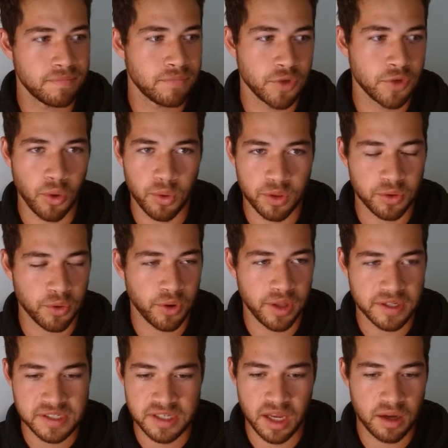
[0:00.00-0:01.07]
going through all
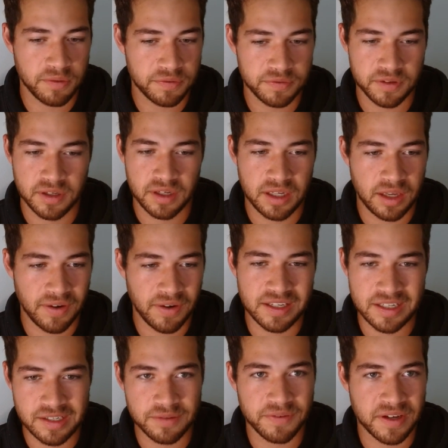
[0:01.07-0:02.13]
that stuff, if I
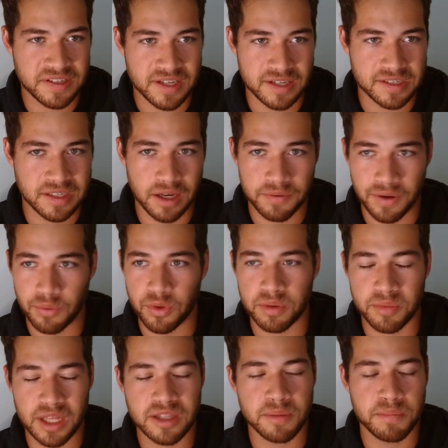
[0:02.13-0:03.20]
didn't face that stuff, I
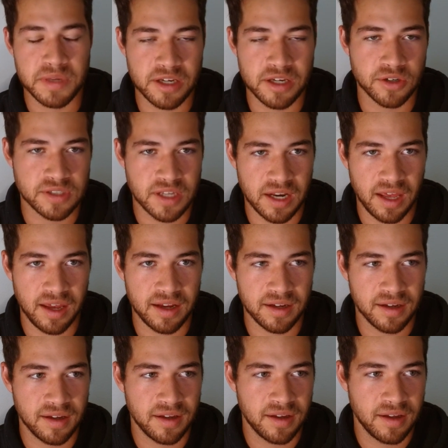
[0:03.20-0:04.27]
wouldn't get to be here
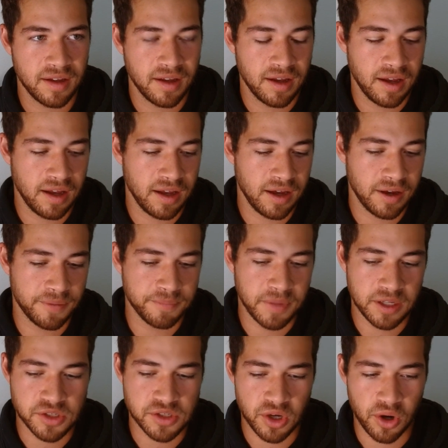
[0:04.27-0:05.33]
today.
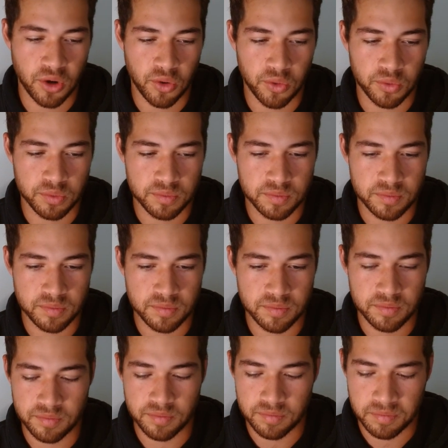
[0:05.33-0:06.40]
And so
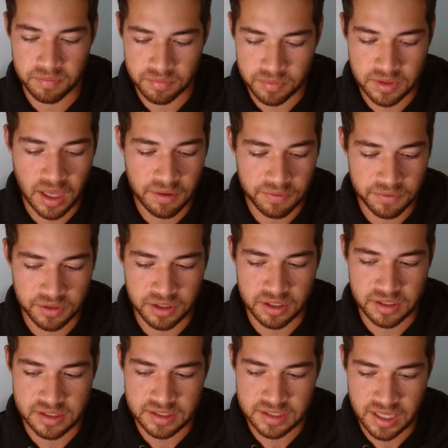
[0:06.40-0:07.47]

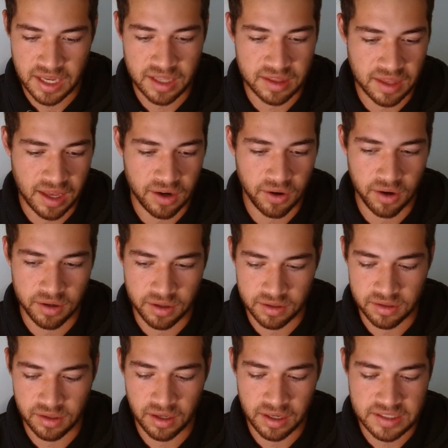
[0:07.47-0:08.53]
definitely take that on
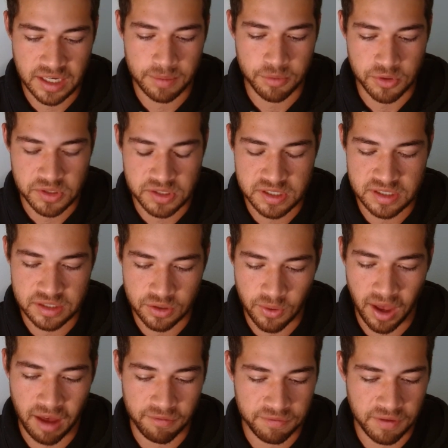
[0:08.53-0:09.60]
anytime you
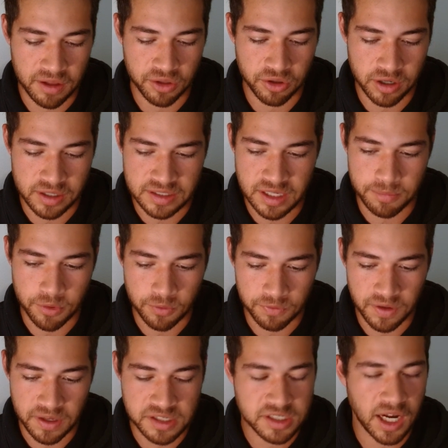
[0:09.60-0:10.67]
have failure, anytime you
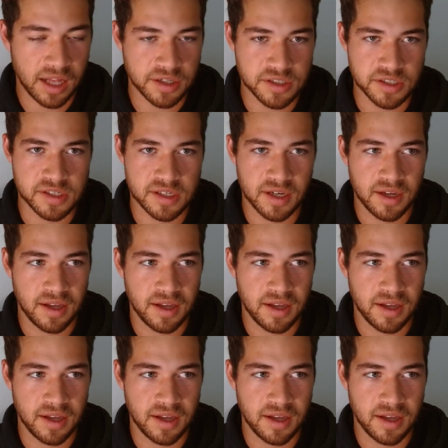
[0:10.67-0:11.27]
face challenges,